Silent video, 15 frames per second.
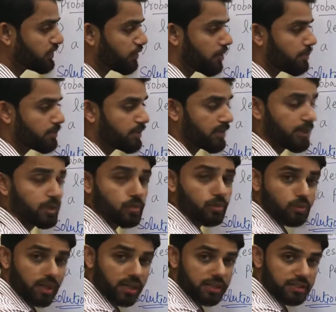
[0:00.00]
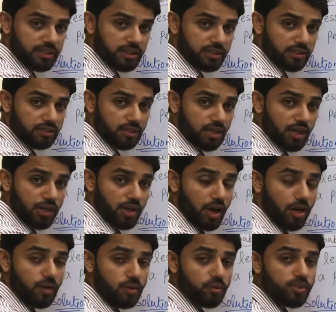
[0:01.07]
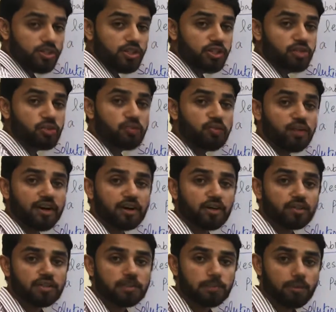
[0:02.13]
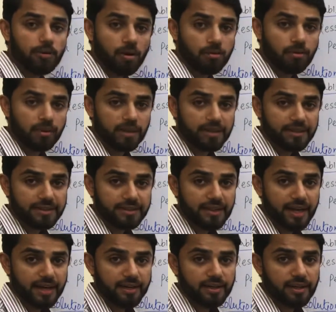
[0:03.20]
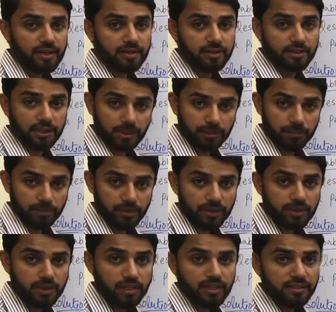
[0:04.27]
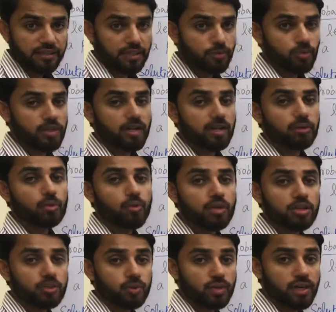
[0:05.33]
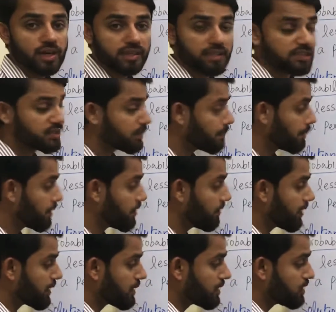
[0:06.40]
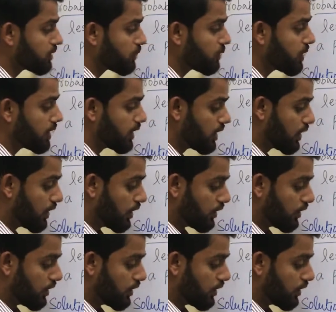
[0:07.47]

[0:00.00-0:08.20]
from 10 to 19. Now we need to find out the probability that the number that we are going to get is a perfect square.